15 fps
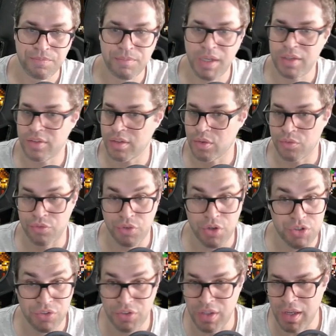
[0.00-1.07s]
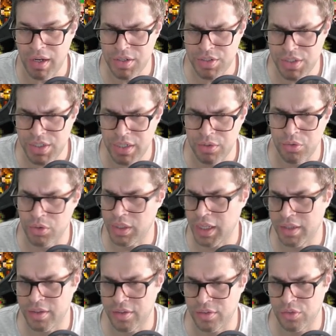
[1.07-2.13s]
based on versions hardy and
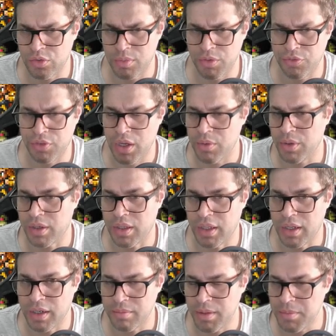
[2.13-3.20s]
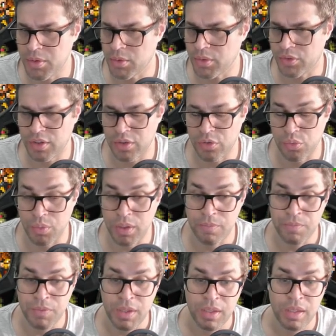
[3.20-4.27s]
Orlette seems to be very hard, maybe Razem as well